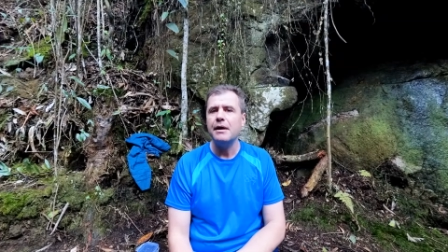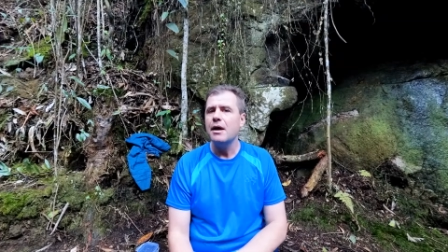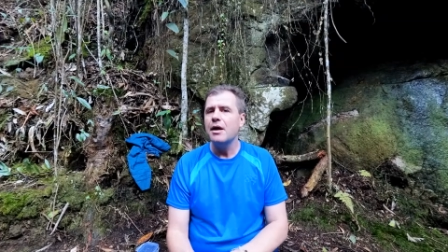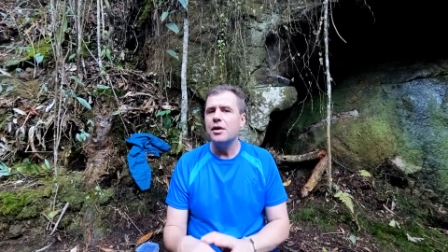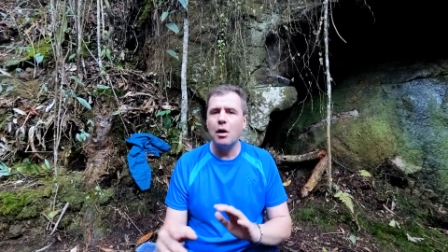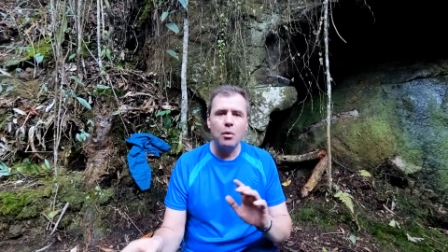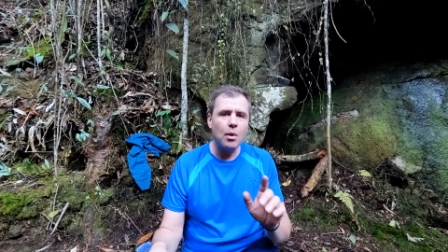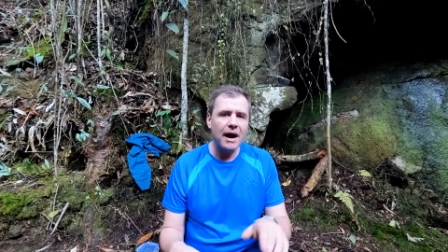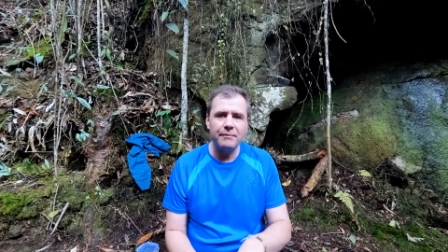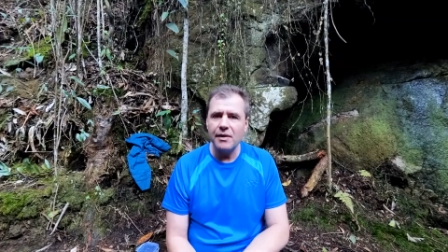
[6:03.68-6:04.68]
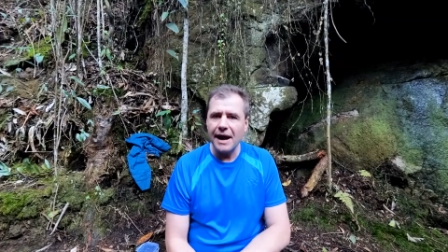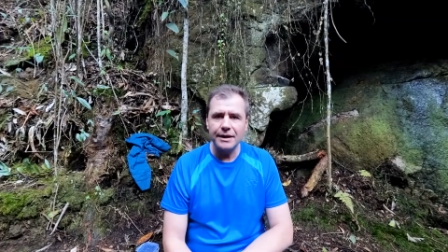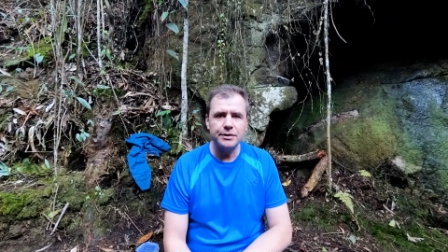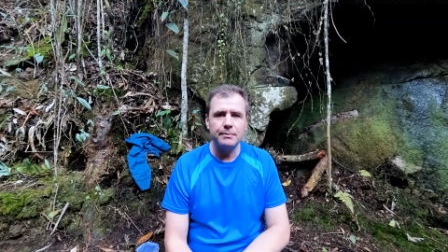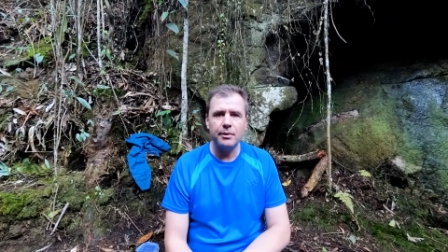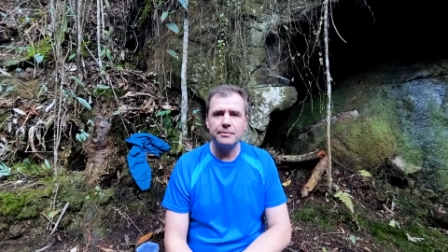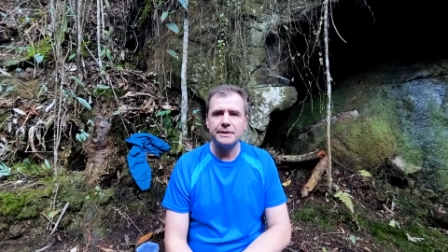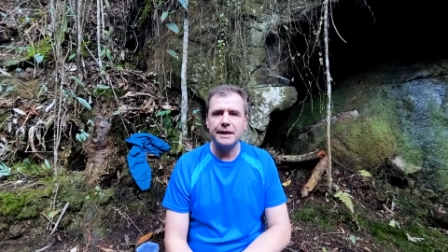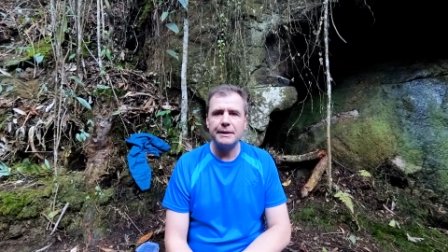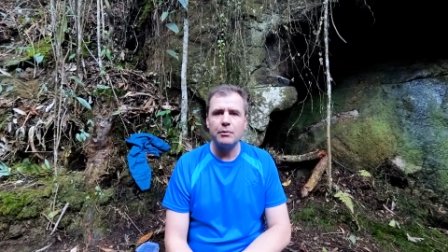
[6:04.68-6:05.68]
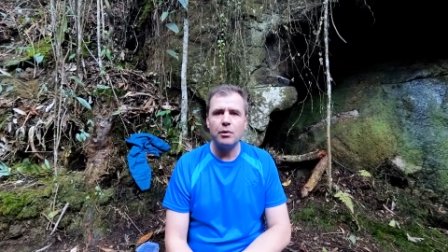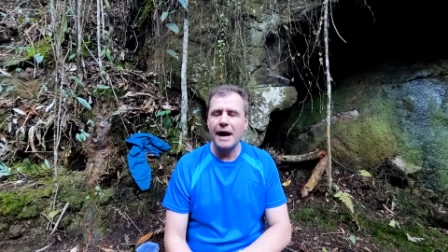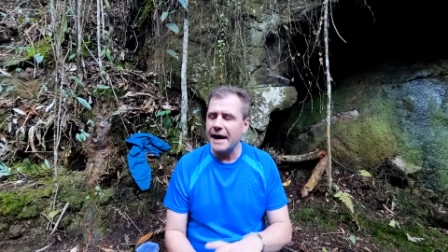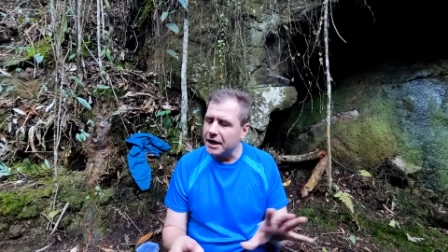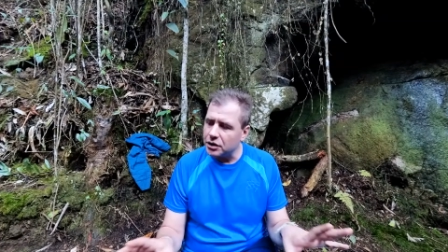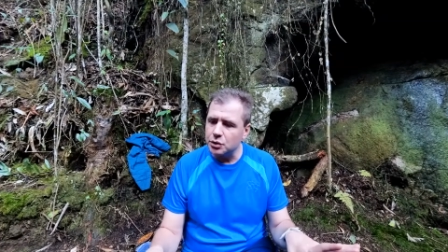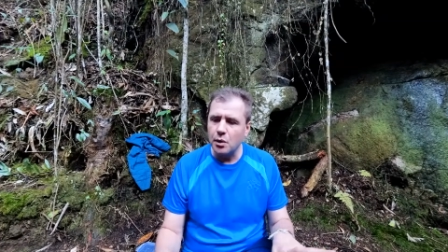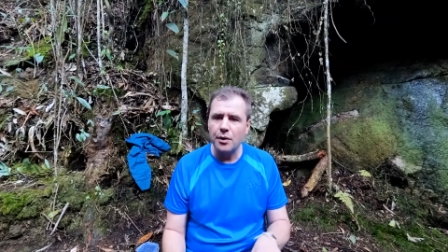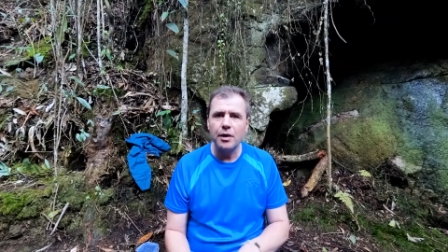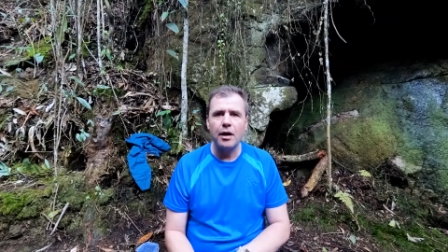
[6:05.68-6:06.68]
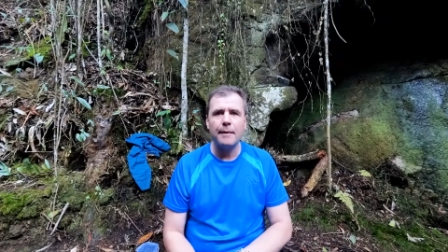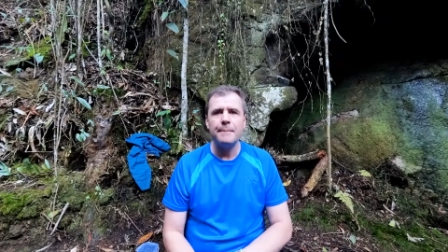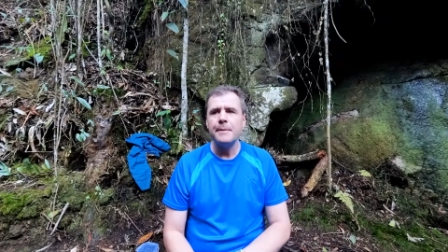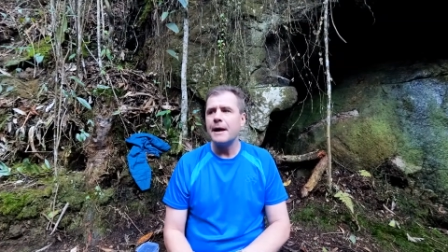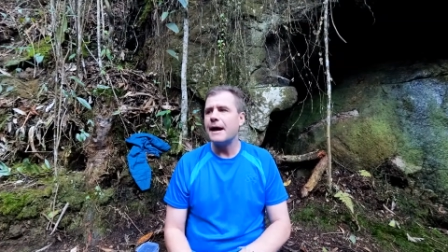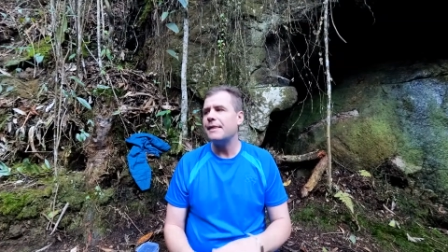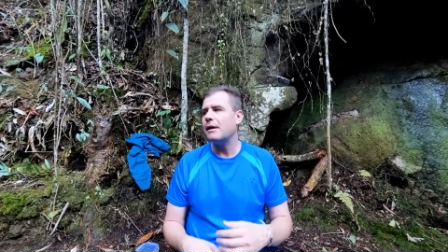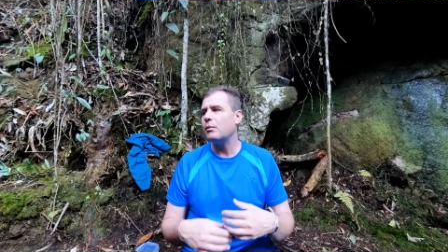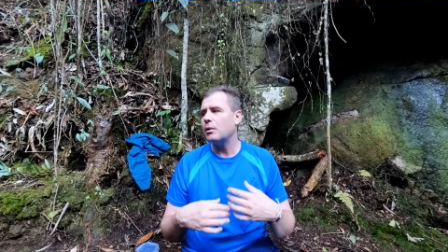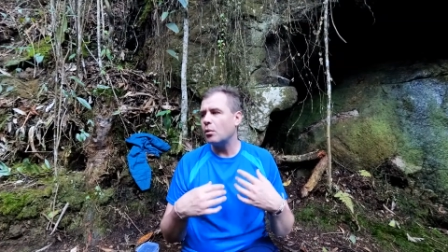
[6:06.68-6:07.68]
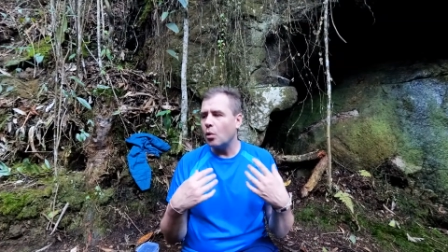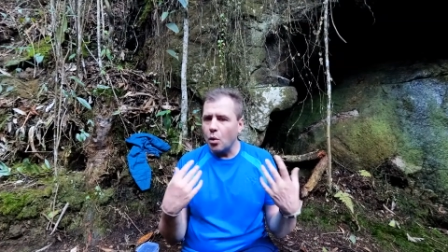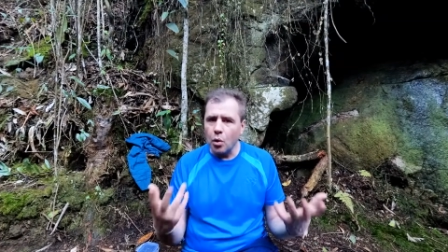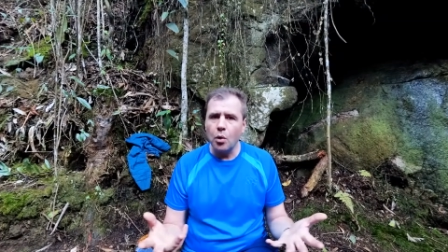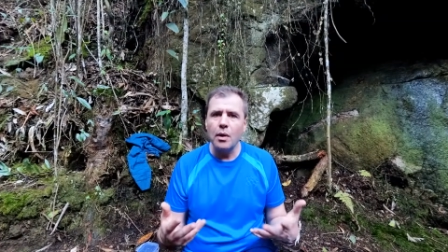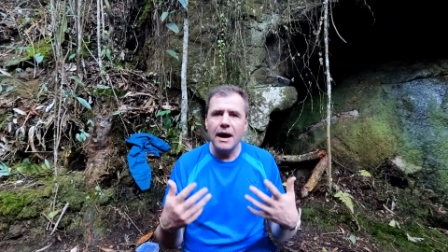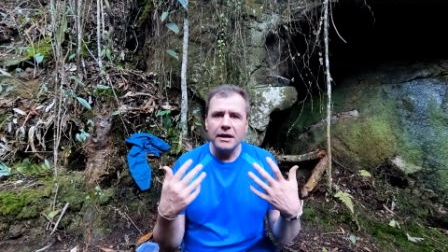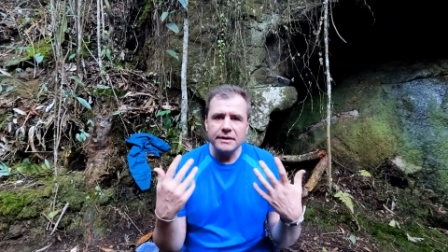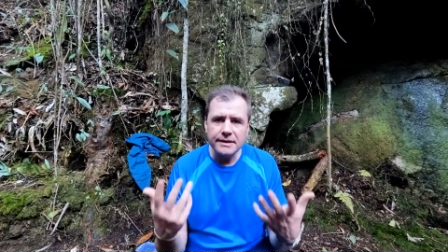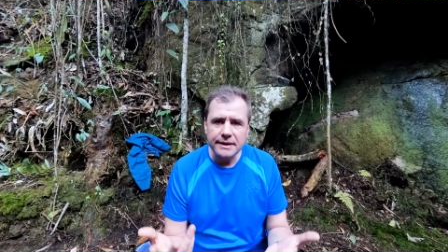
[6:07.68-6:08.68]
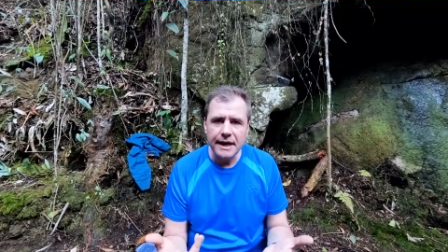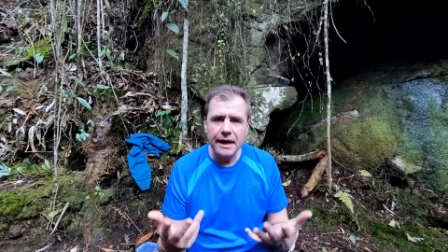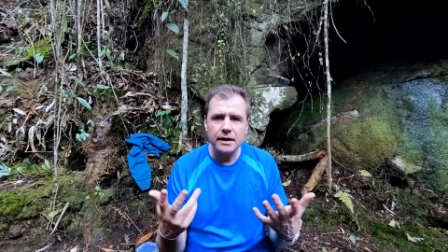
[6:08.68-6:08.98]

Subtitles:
No one will have atom bombs anymore. Aliens won't come, and then we will all sit and